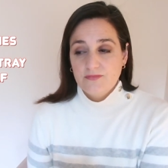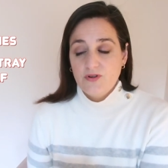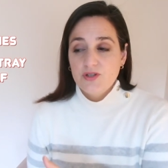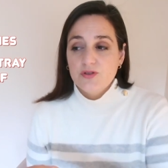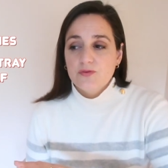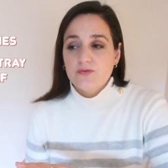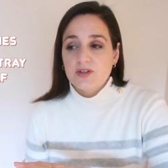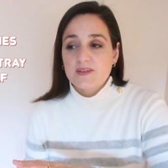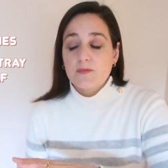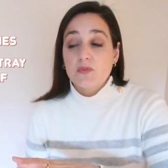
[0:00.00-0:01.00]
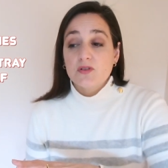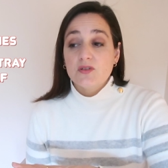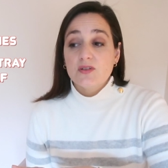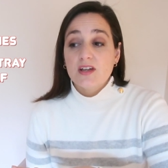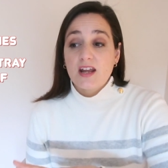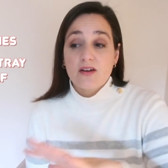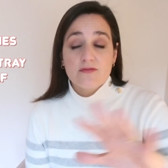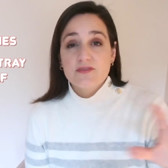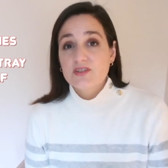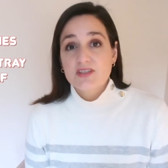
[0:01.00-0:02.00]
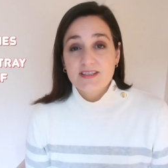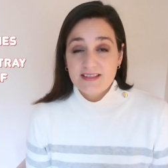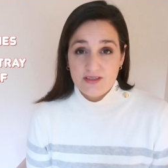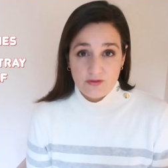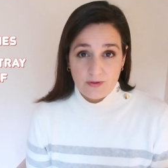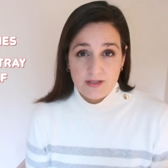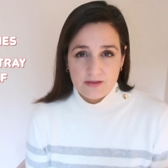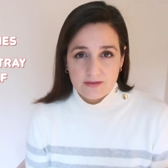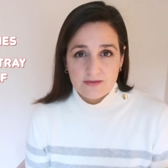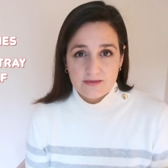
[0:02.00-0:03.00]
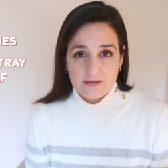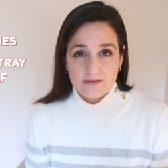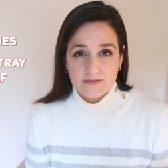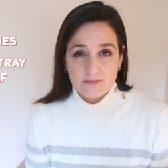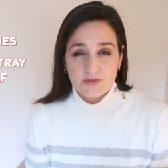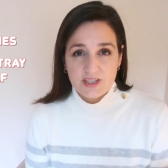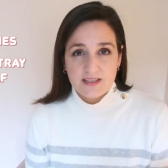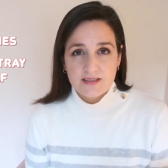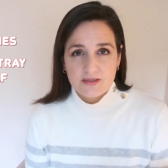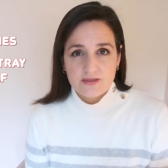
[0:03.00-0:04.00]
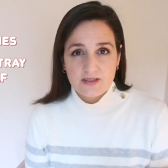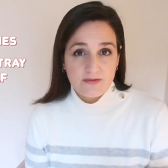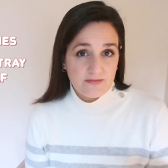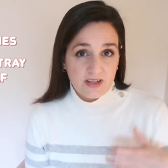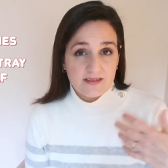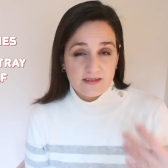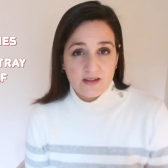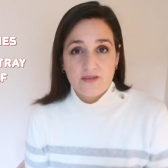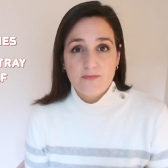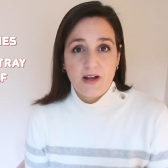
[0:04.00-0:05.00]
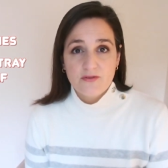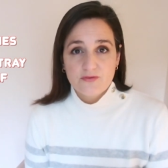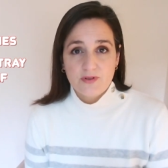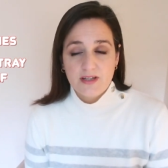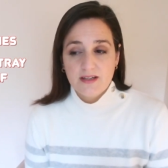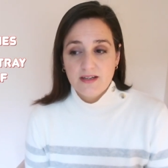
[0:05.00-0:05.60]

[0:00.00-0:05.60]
or you, for example, you get out of certain situations, protecting yourself. That's another boundary.